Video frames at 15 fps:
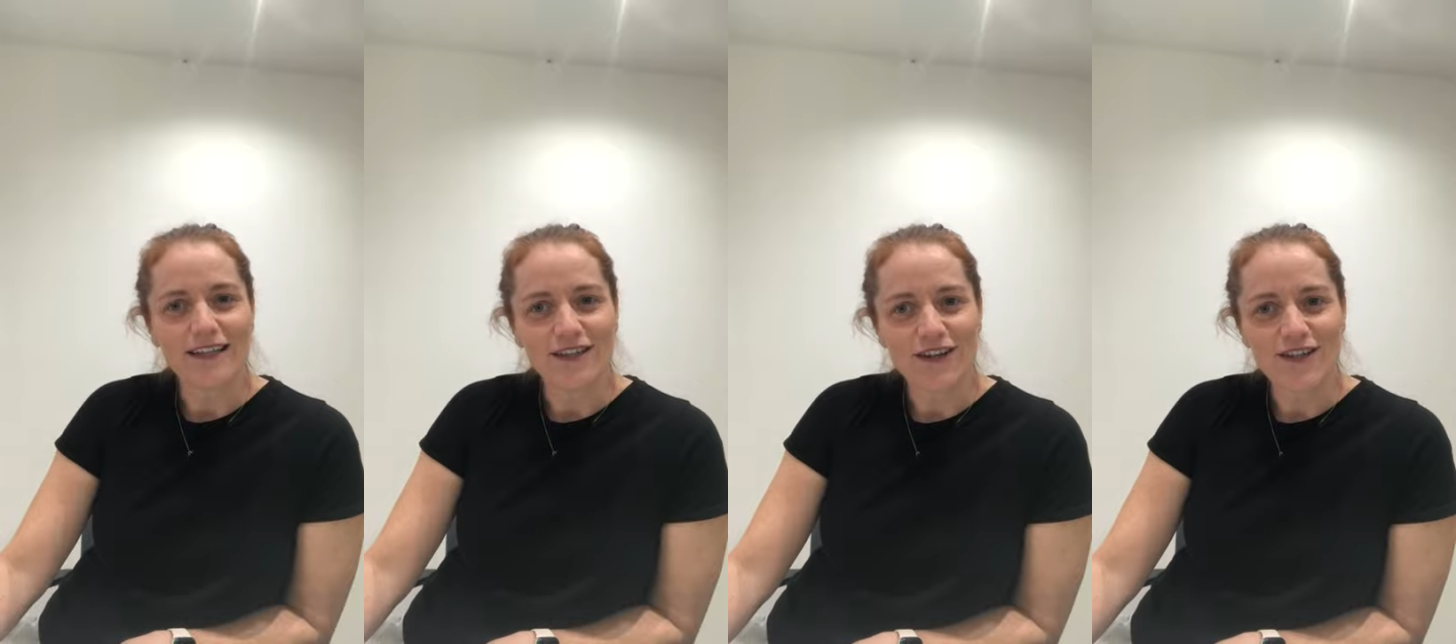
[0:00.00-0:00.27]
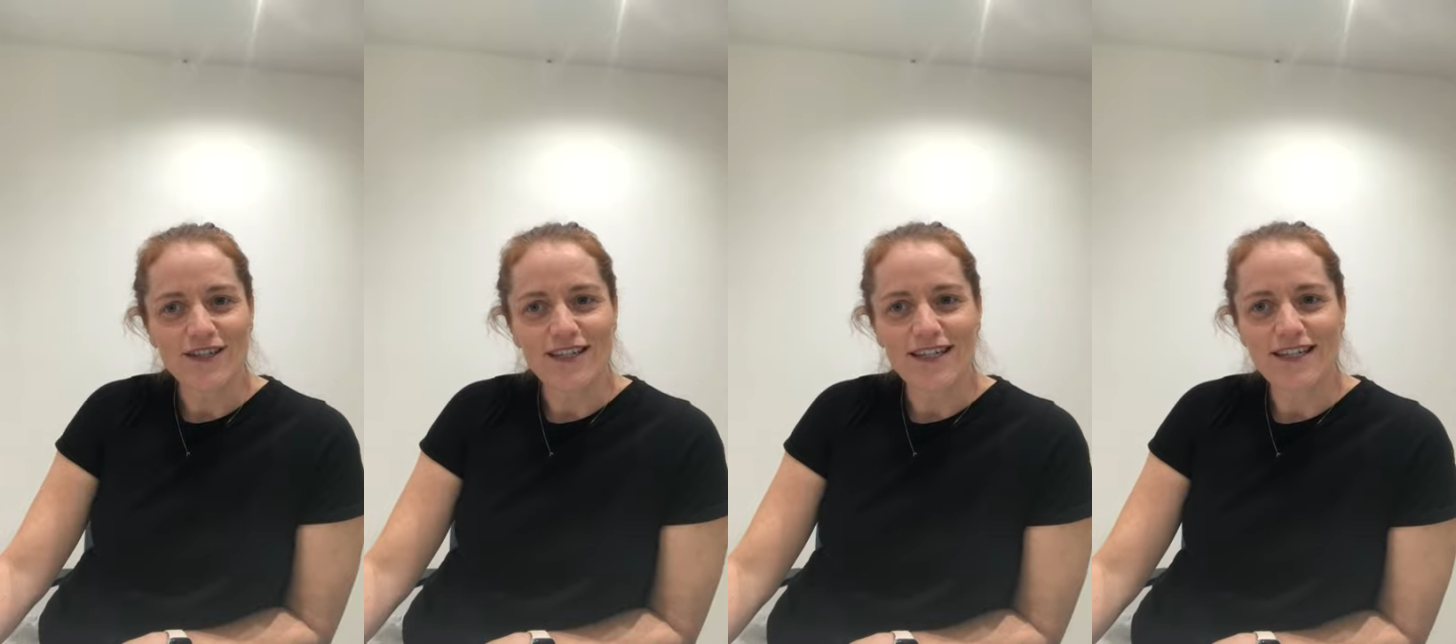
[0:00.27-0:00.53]
Year
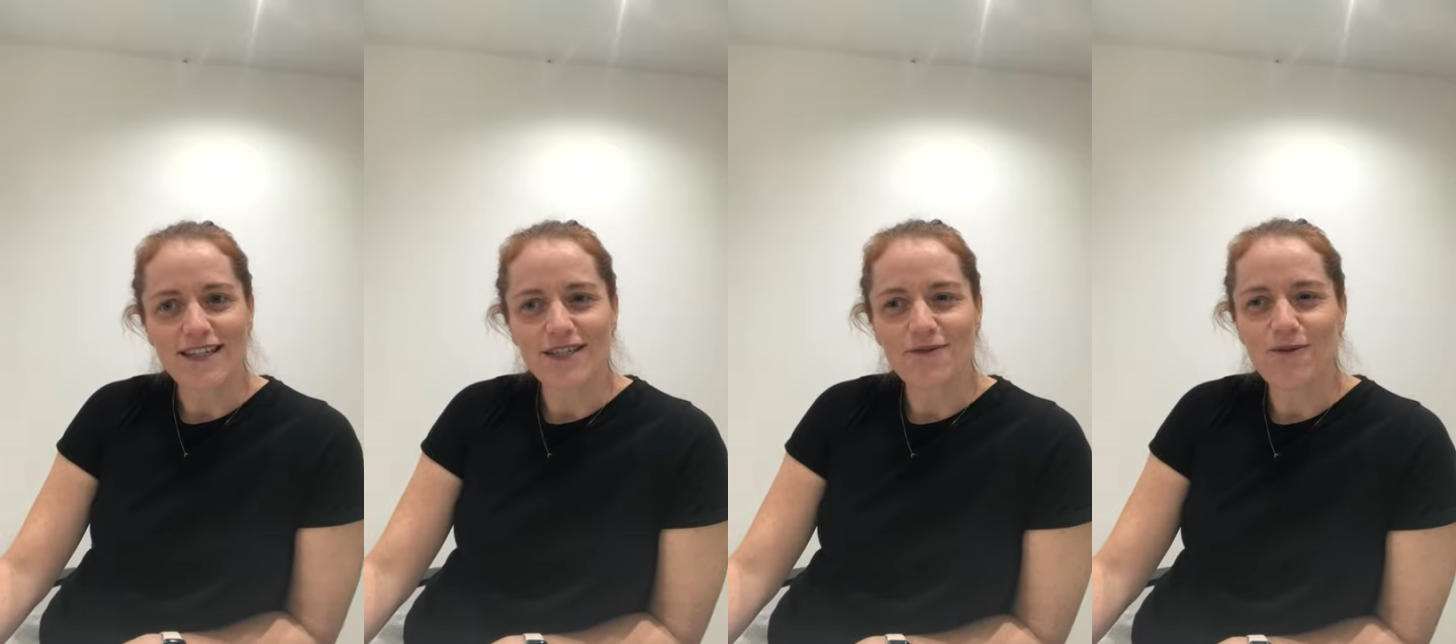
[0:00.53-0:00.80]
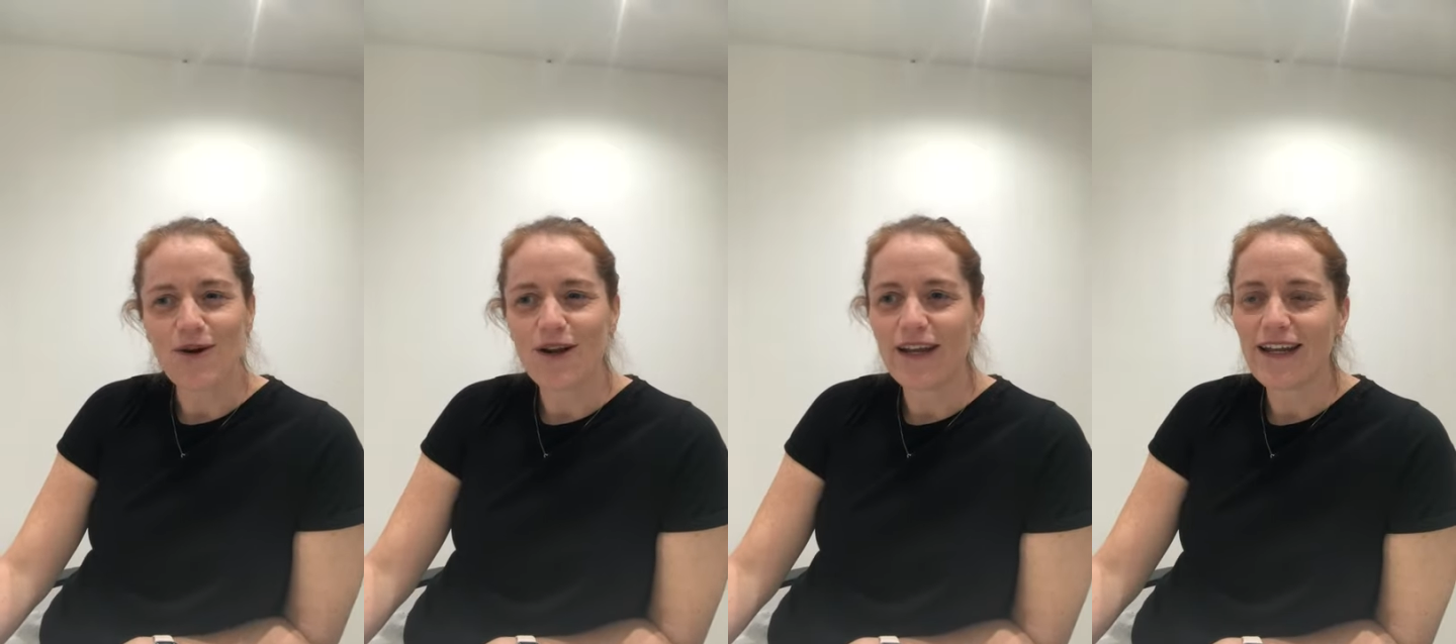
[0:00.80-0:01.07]
6s are
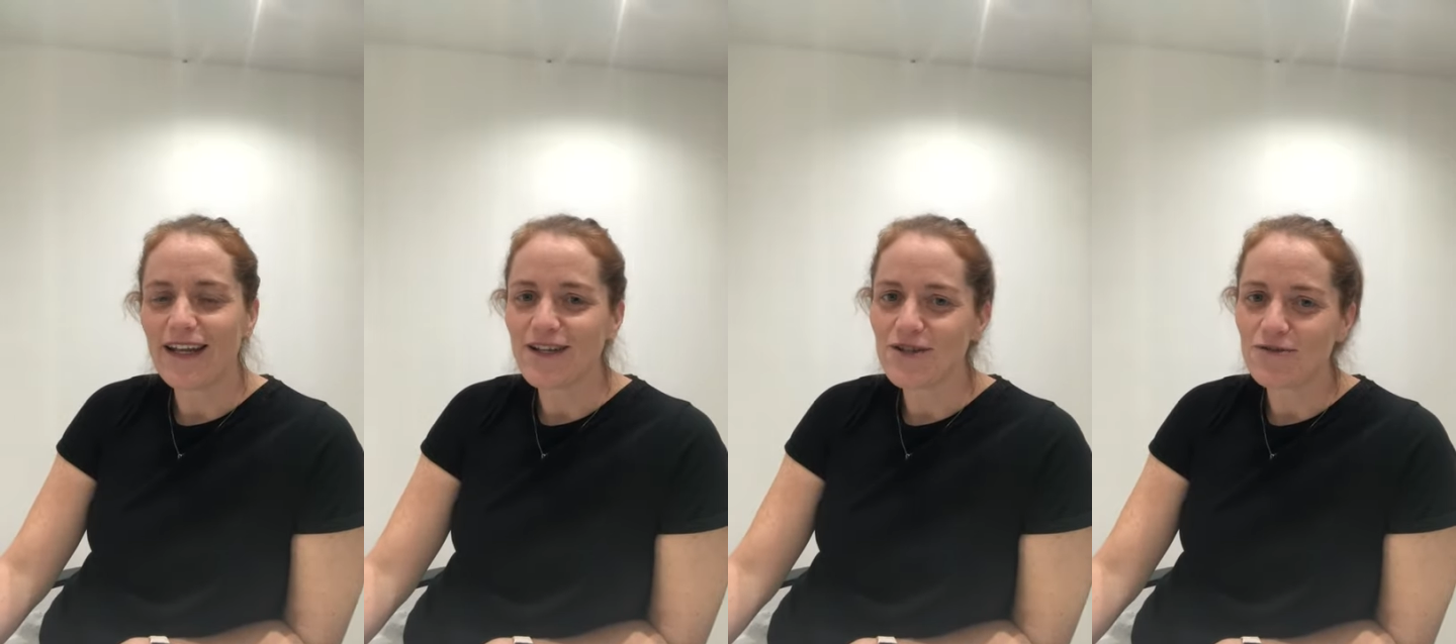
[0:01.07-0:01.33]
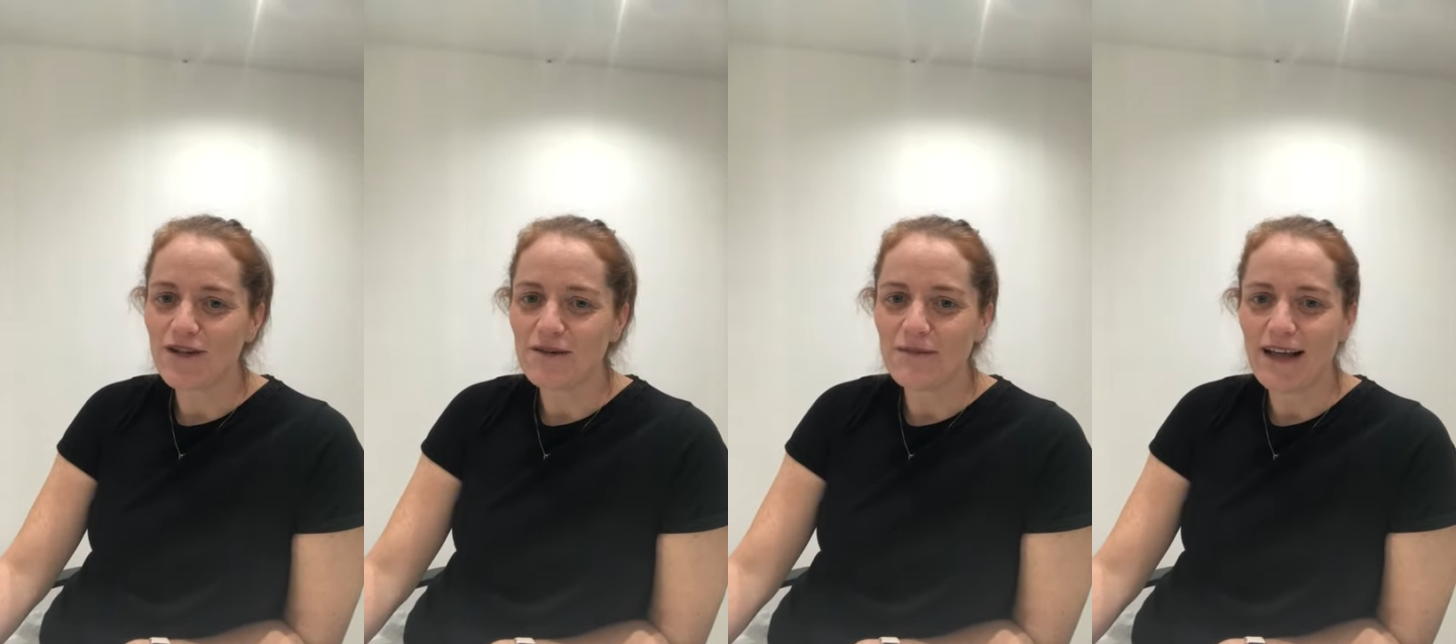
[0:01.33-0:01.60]
working
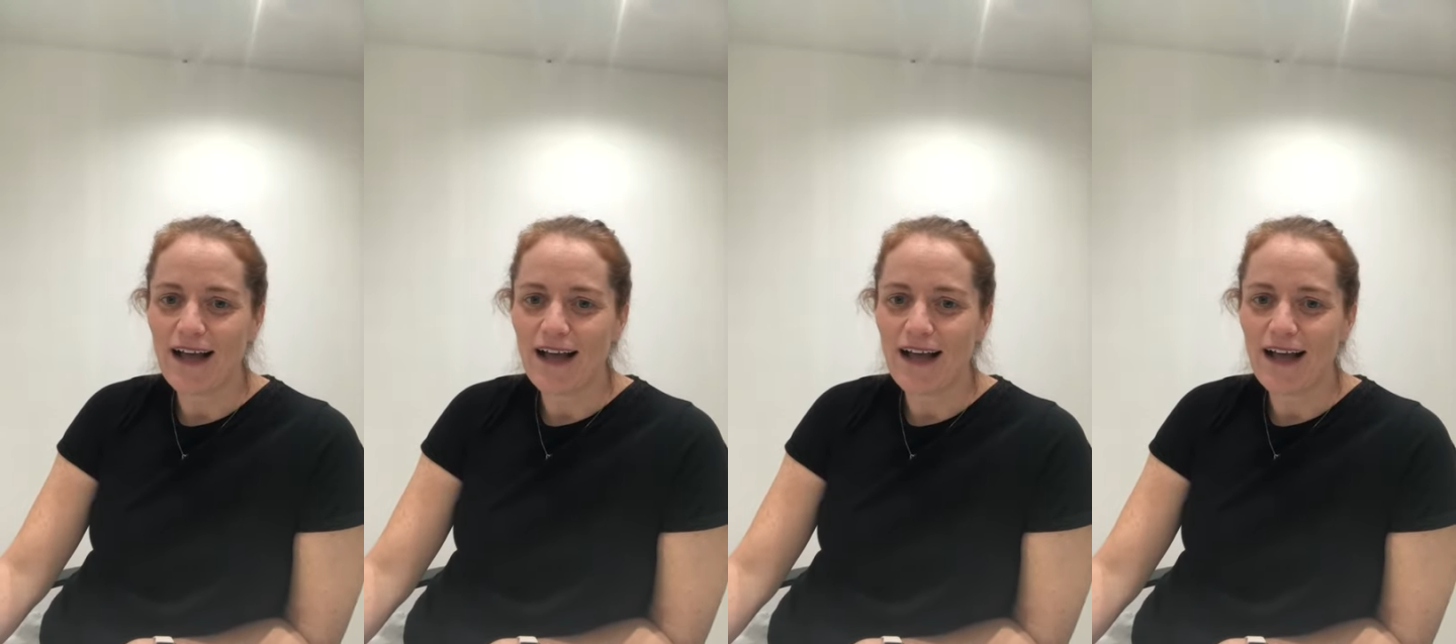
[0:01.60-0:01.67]
extremely